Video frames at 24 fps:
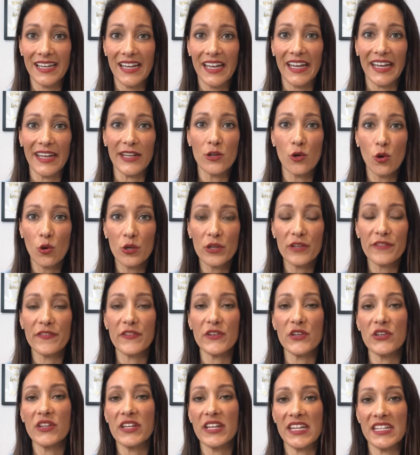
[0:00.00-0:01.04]
in order for
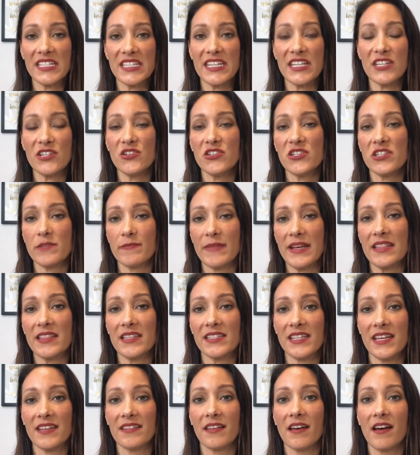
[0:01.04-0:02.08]
you to continue to meet the
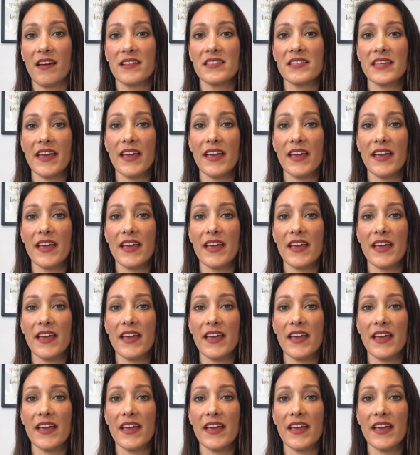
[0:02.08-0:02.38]
deadlines